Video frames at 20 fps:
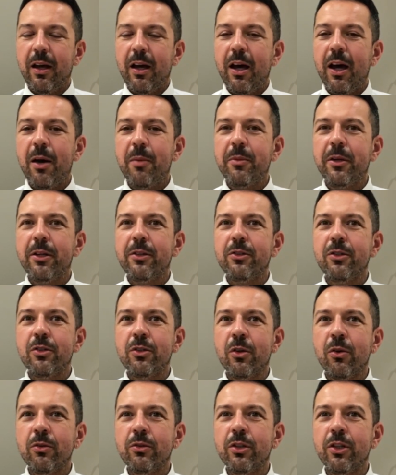I'm here to
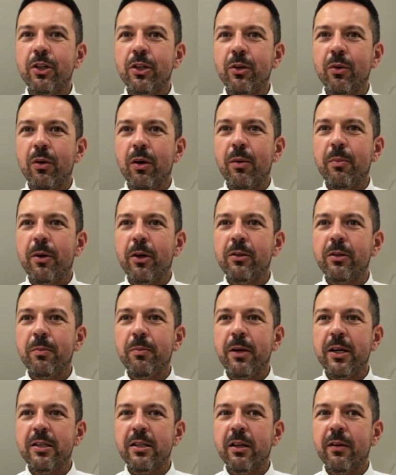talk to you about the
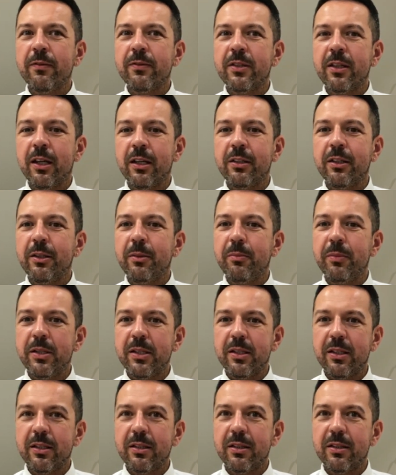basic of starting a
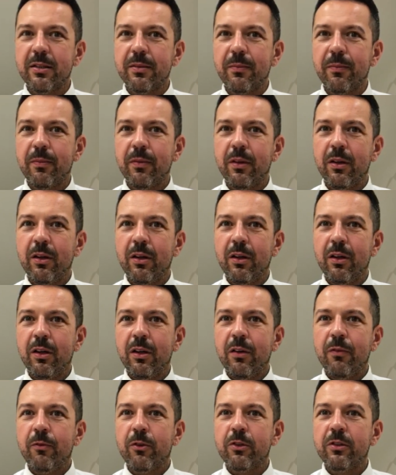business.
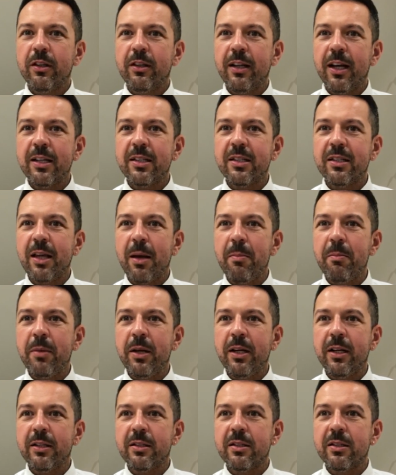For the next 10
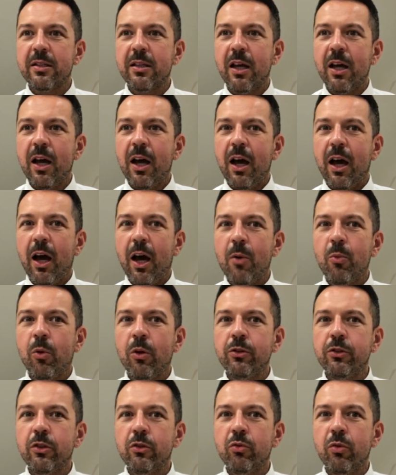minutes, I
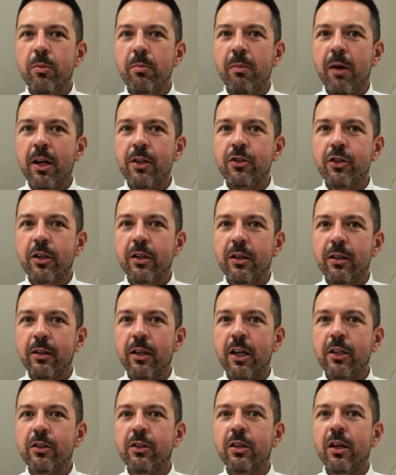want you to imagine
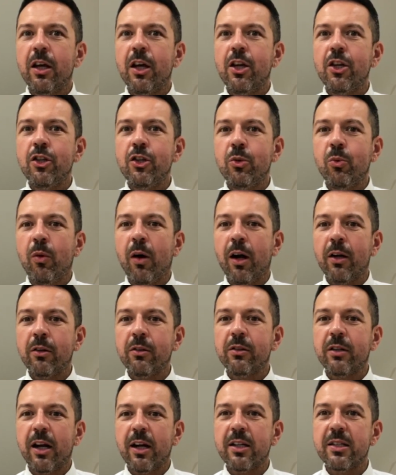that you are on
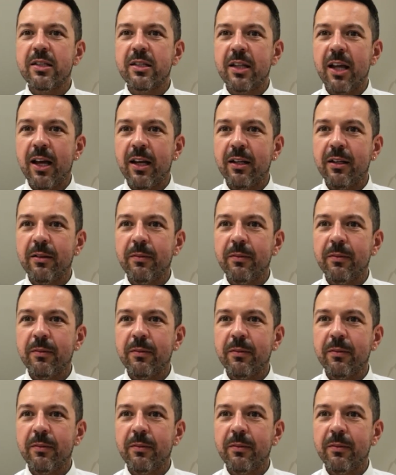Dragon's Den.